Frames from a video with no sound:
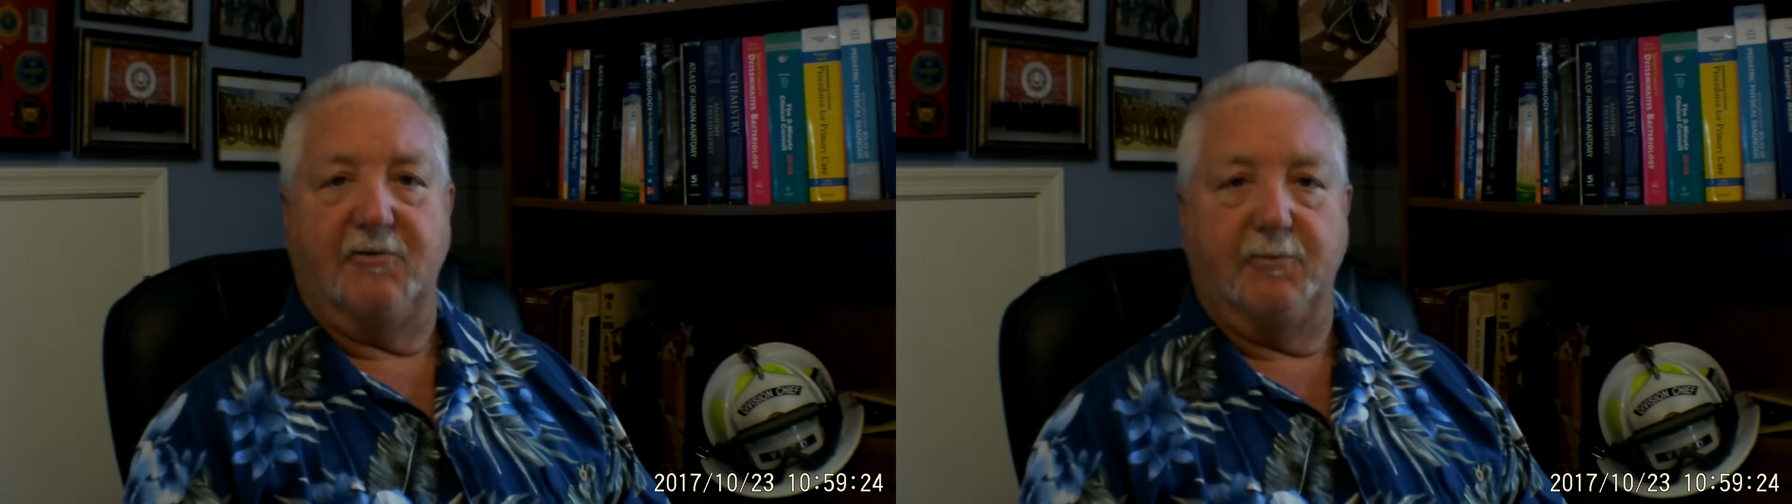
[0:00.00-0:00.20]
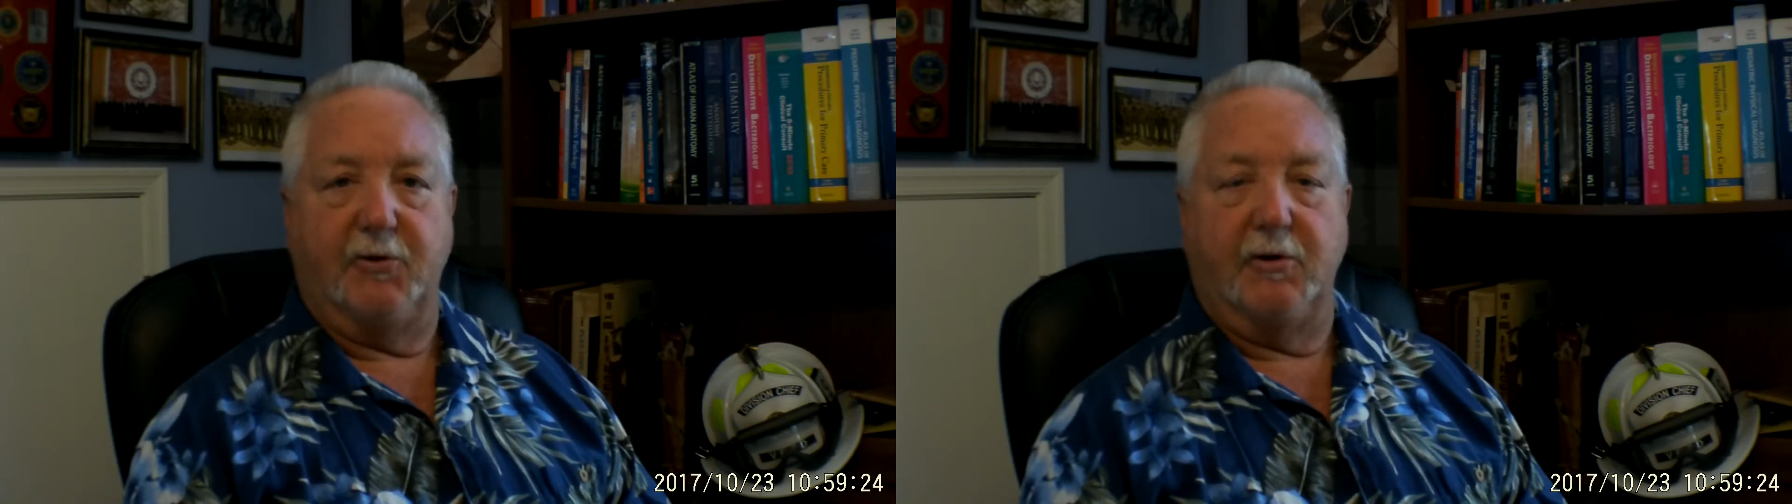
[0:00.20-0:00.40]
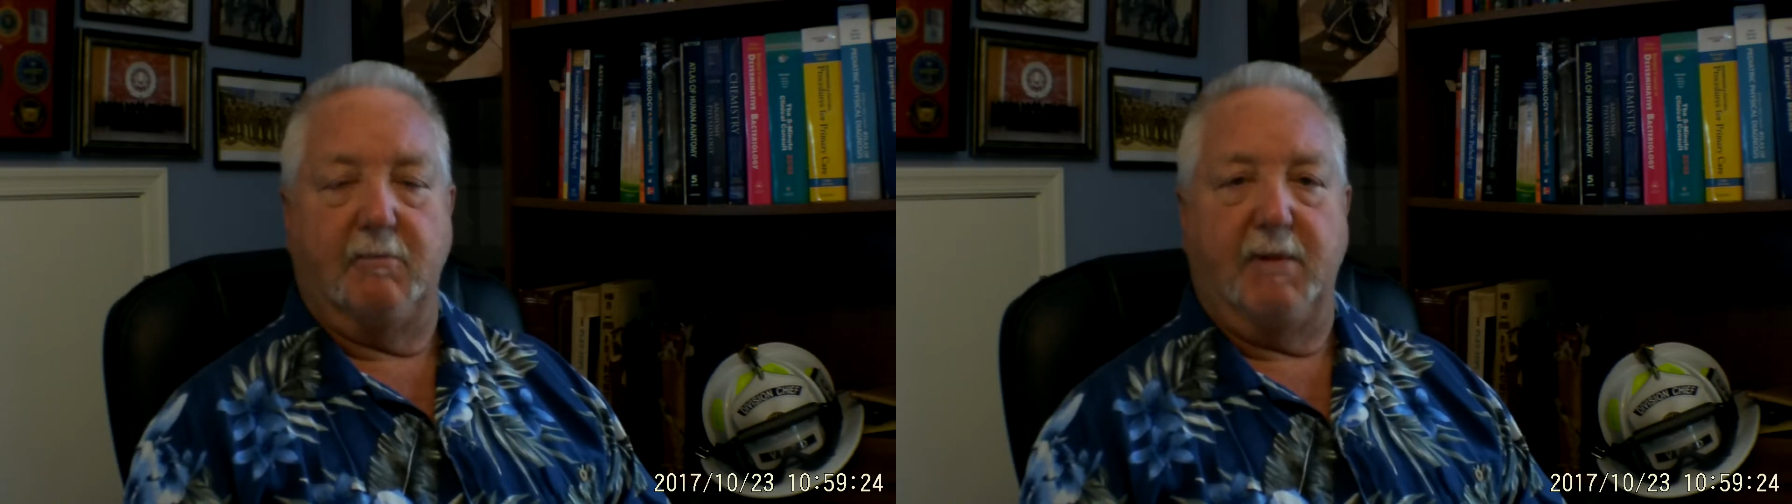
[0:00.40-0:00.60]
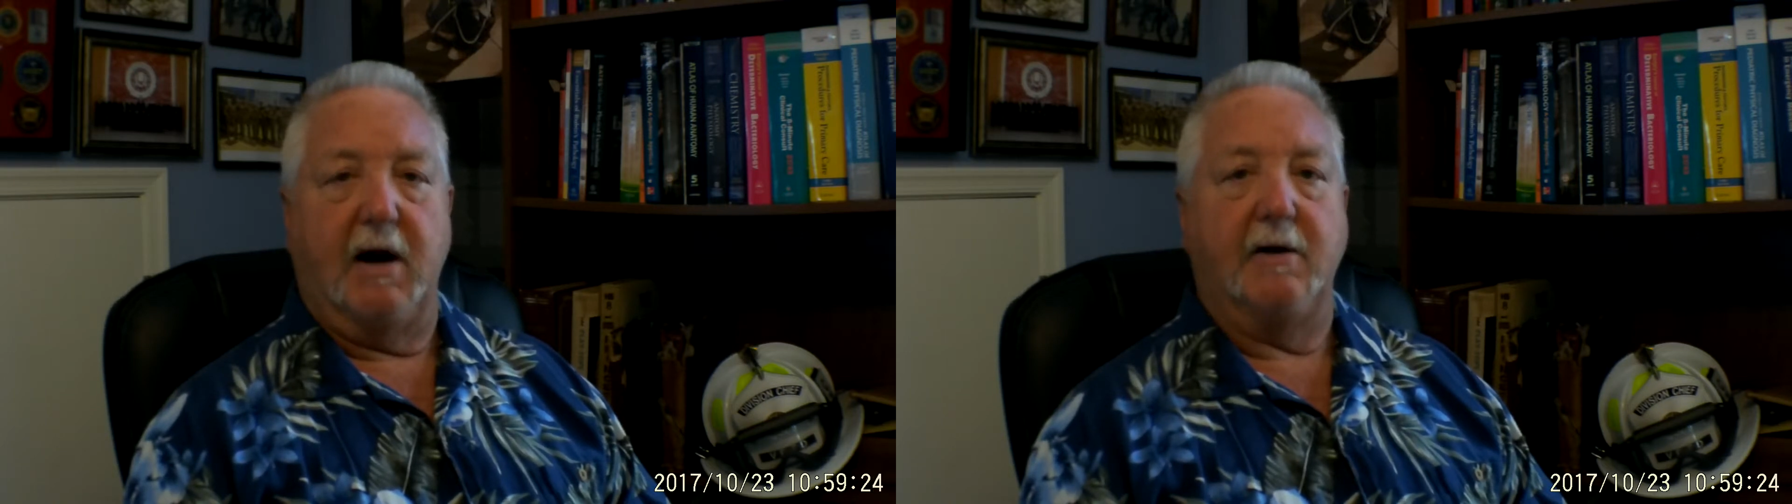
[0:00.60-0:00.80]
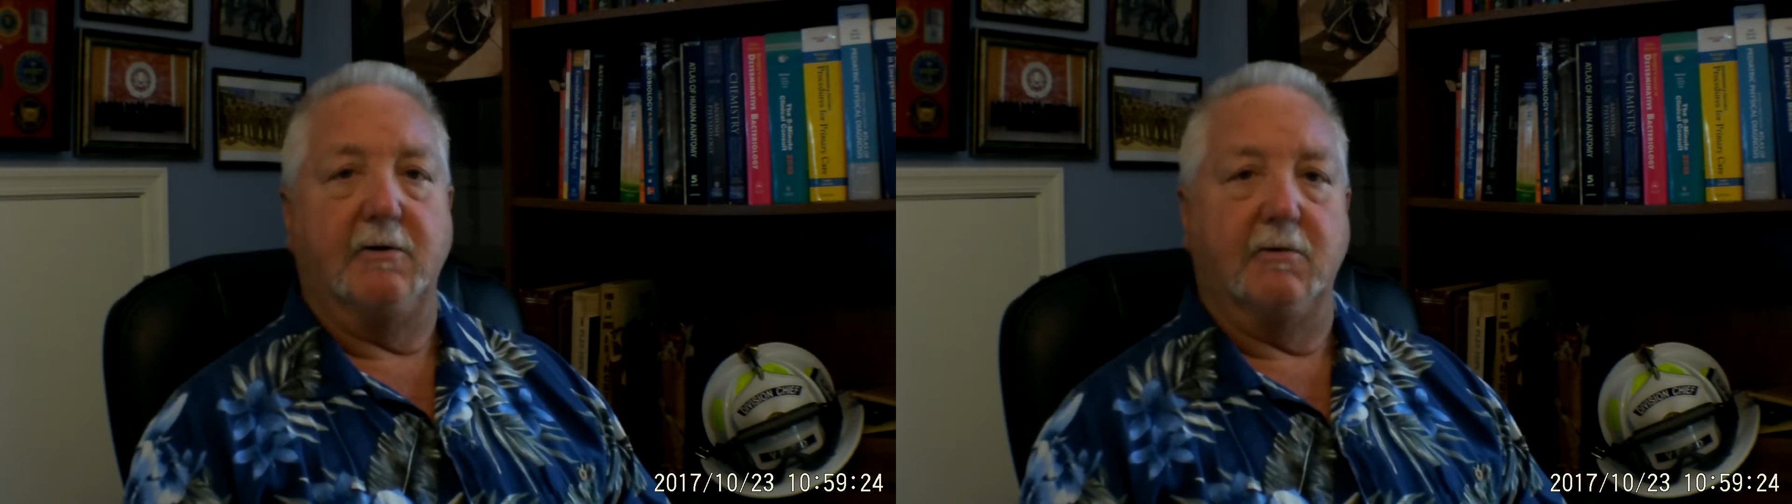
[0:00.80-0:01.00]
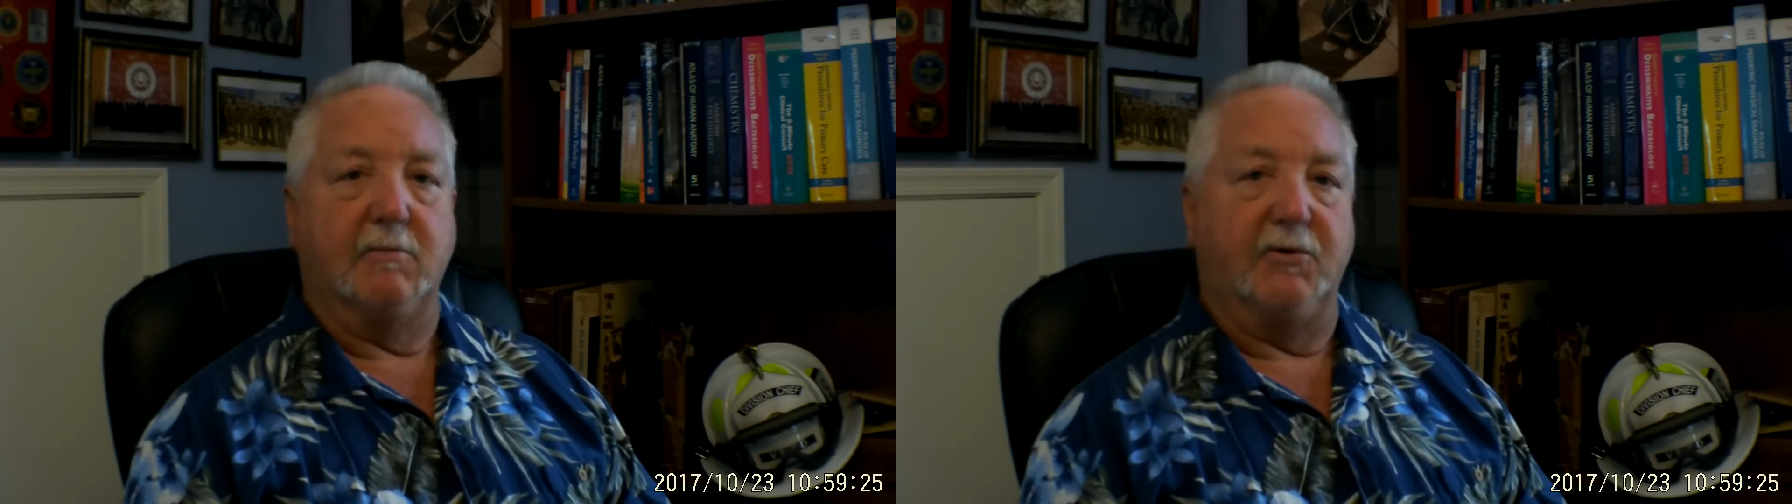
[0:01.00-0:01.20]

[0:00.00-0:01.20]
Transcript: or put in a binder and